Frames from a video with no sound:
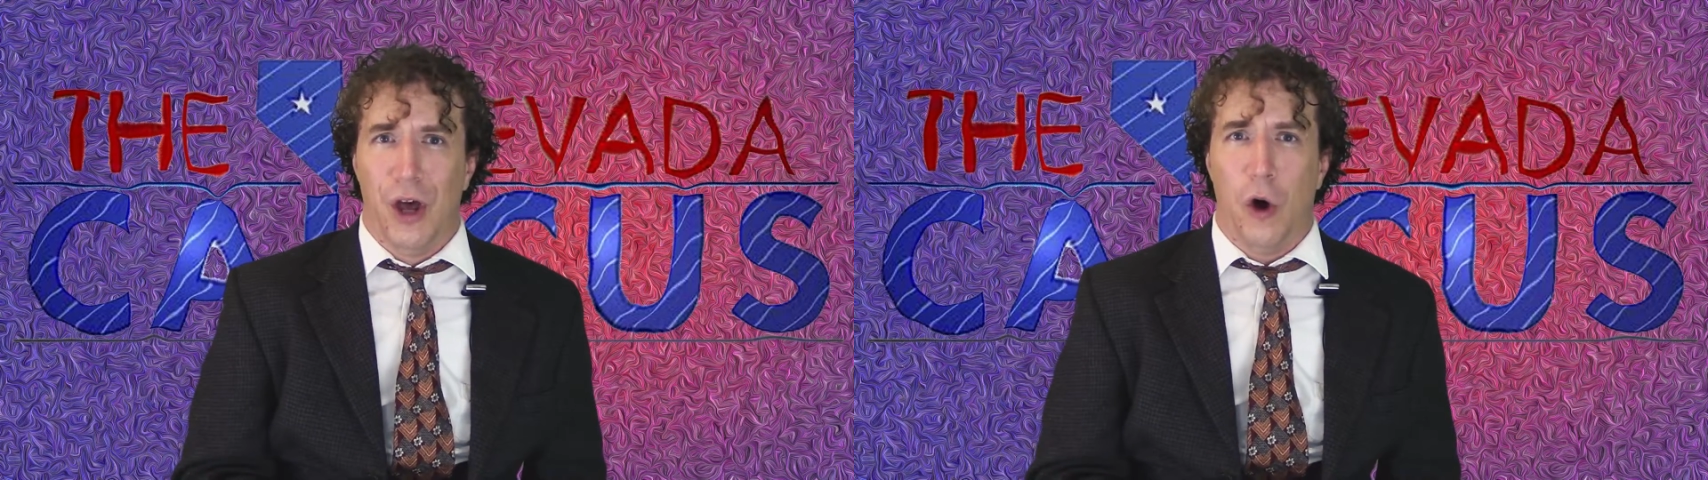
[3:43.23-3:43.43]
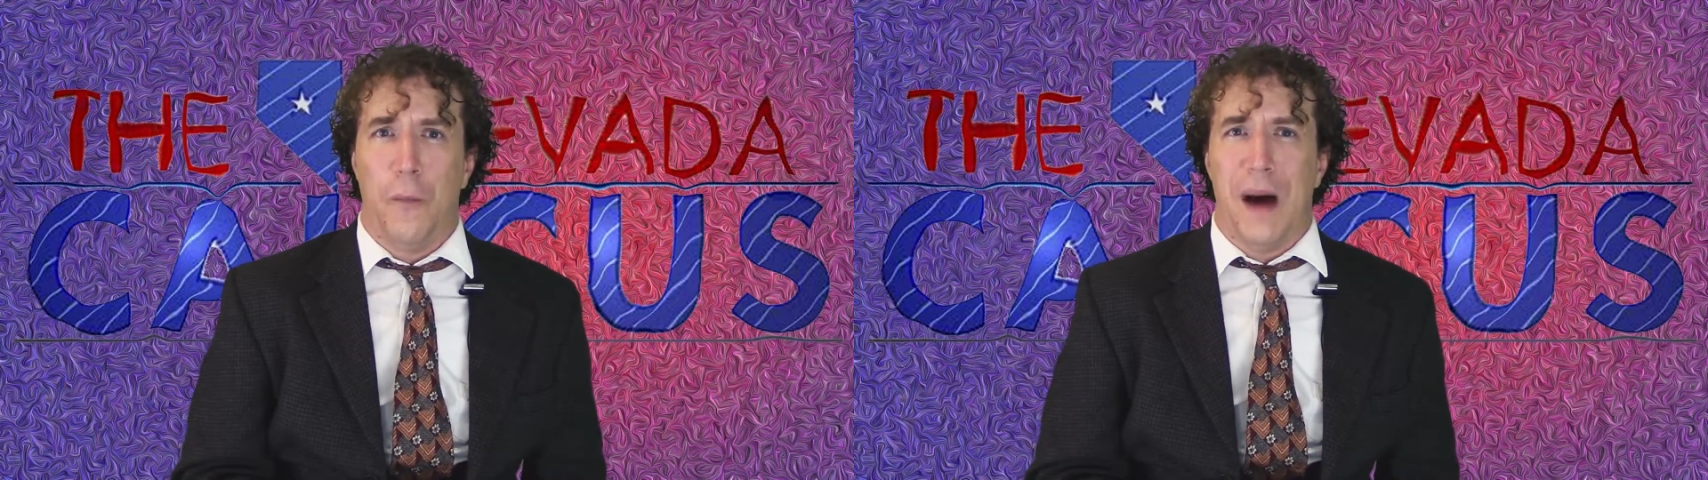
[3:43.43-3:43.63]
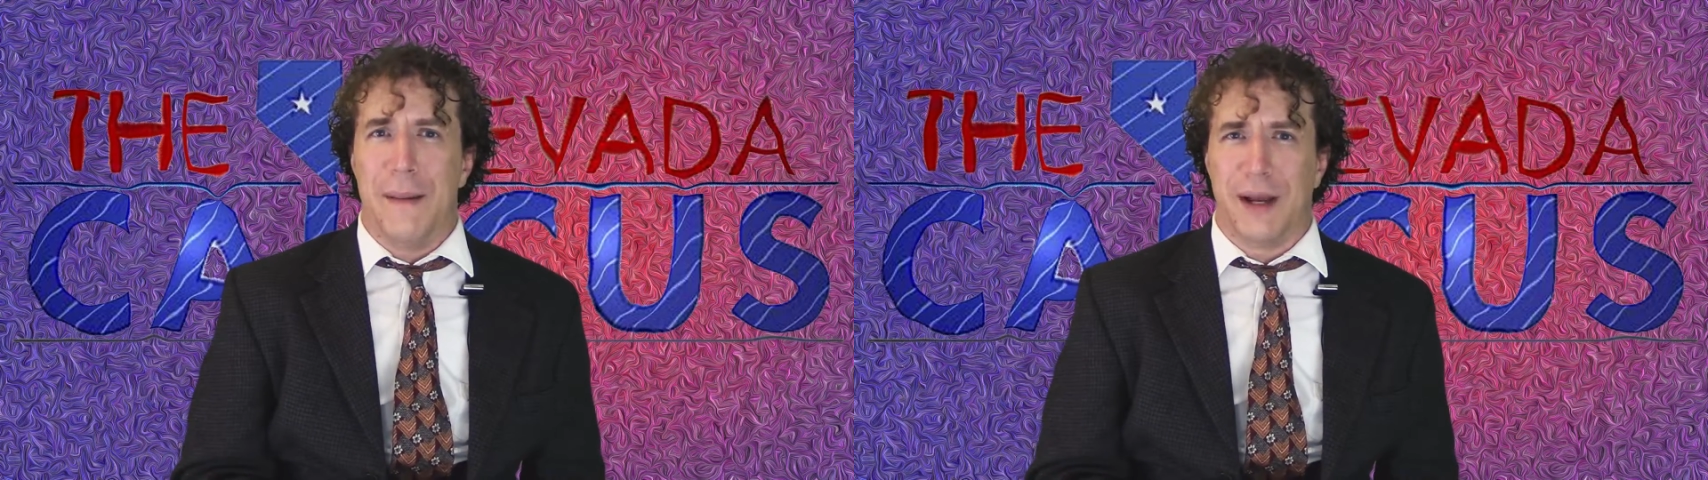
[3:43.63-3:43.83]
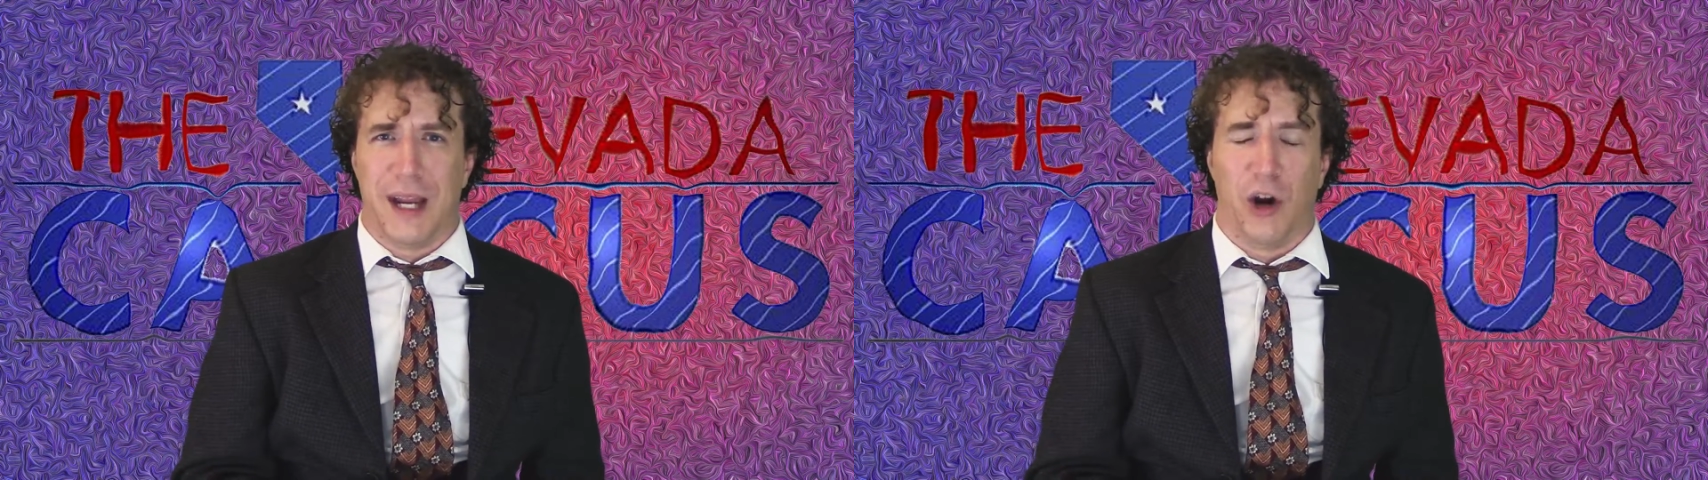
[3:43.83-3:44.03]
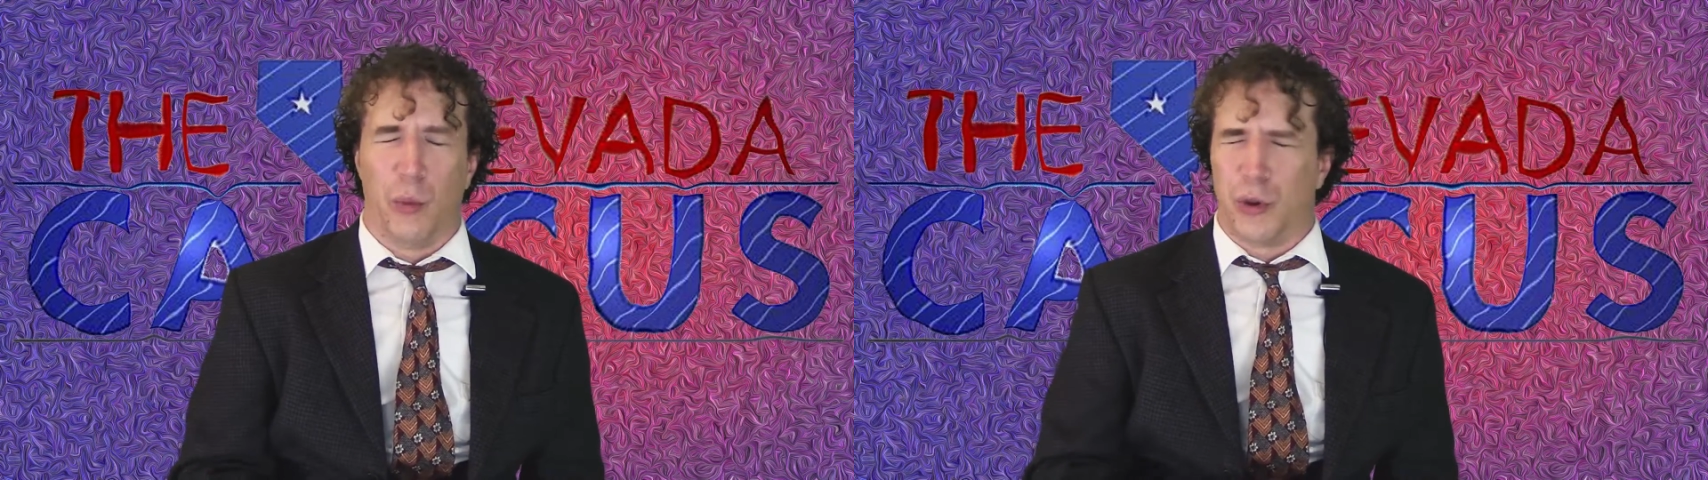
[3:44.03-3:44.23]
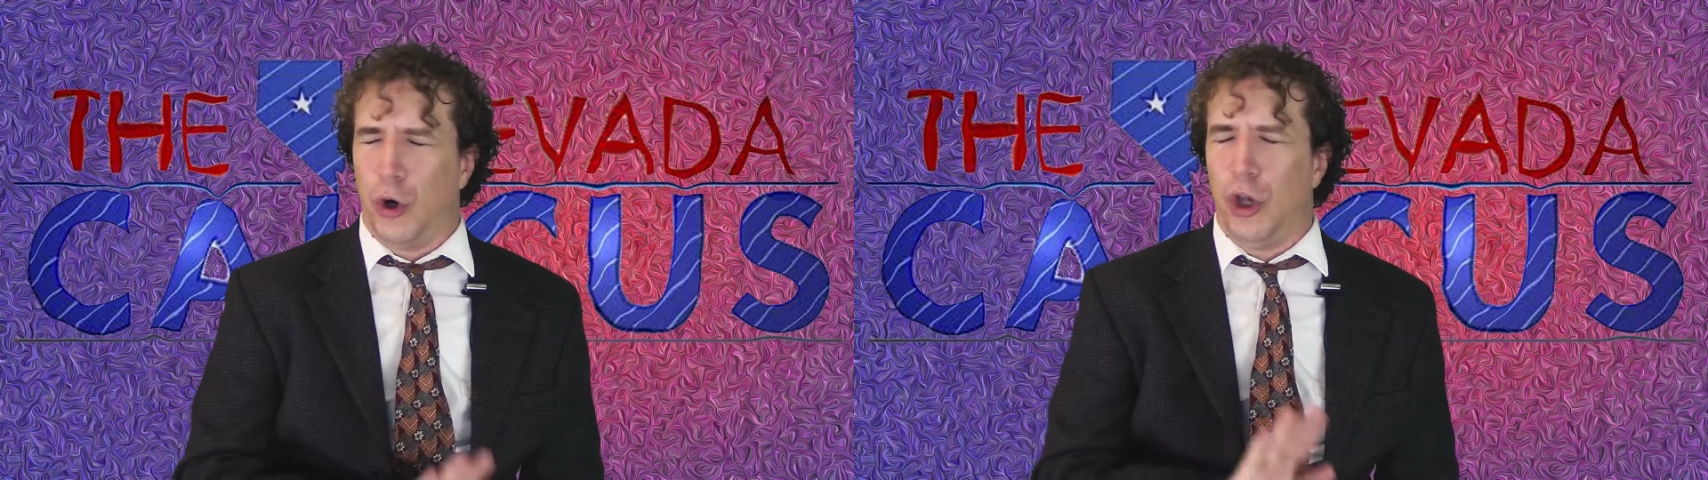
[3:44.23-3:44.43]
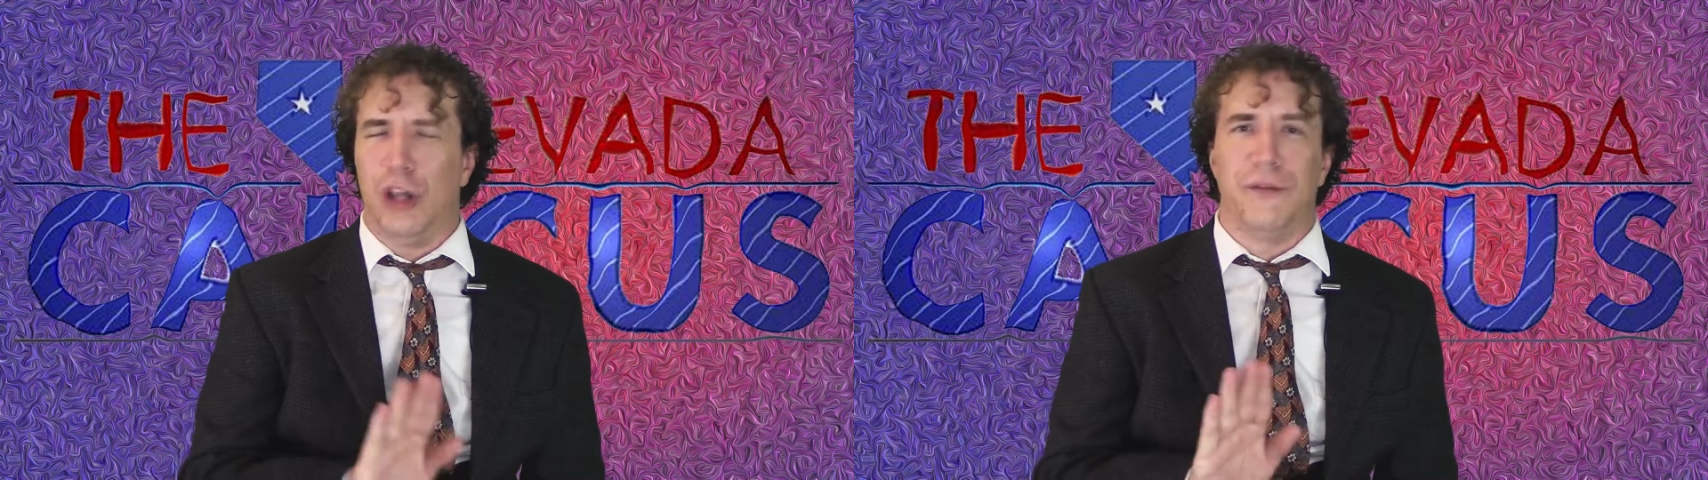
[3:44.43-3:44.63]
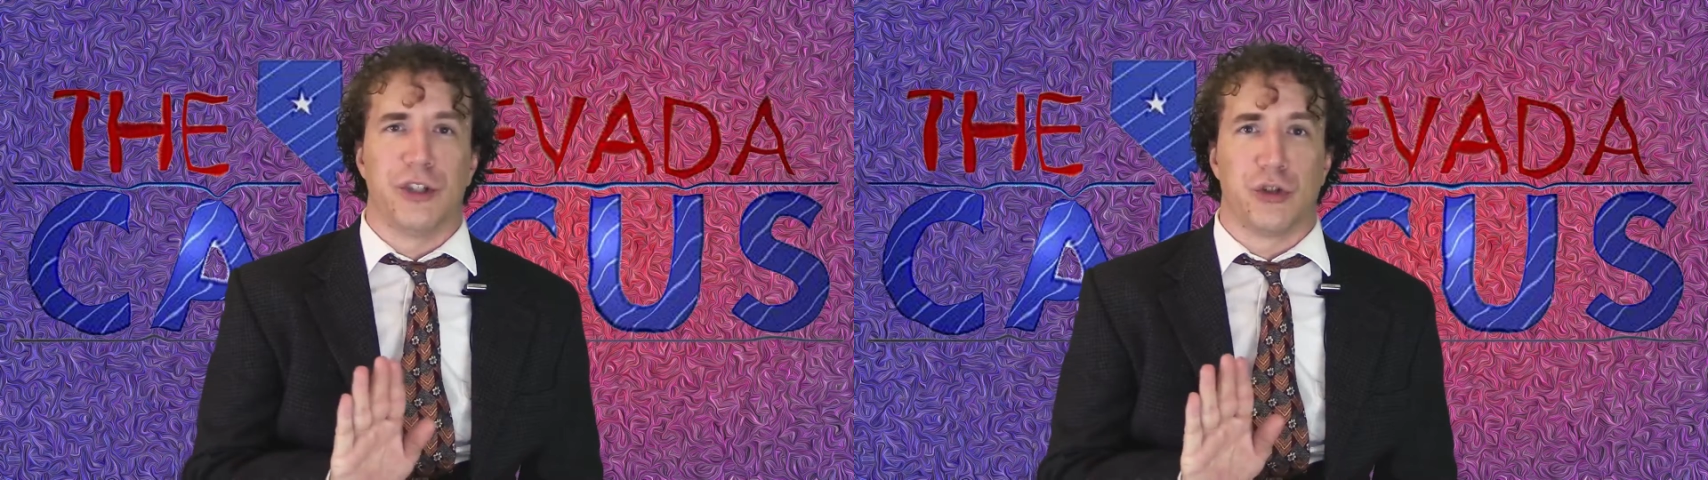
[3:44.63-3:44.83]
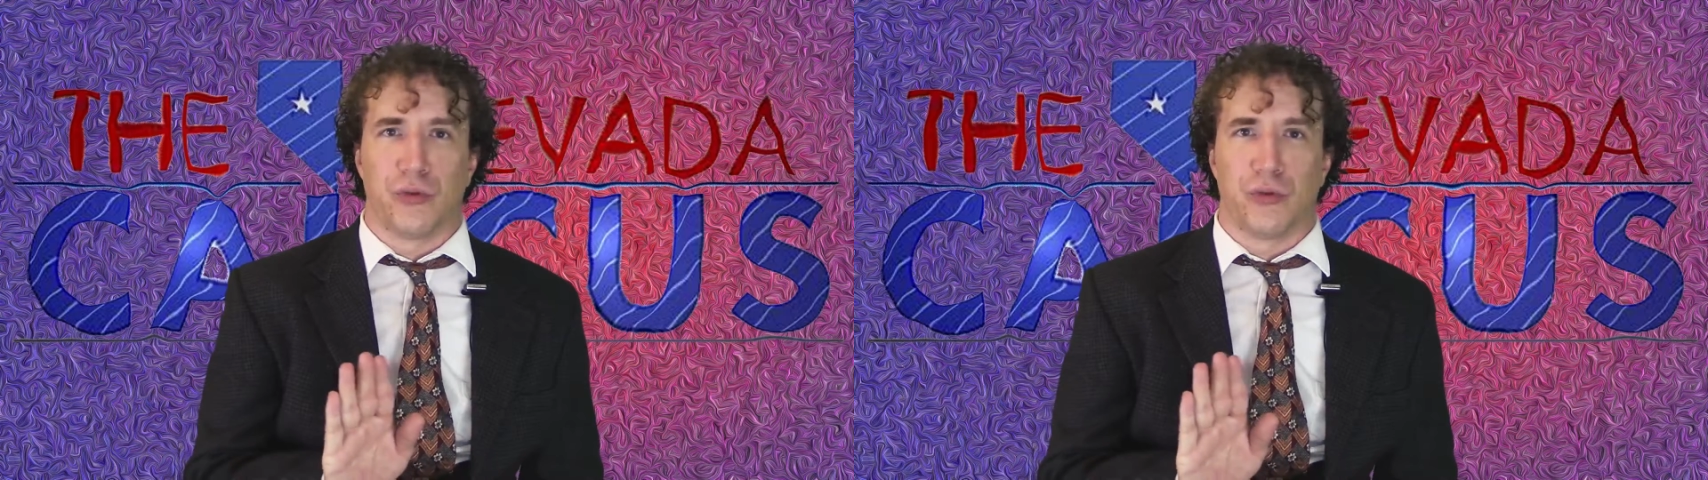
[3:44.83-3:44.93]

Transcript: Obamacare, with all of its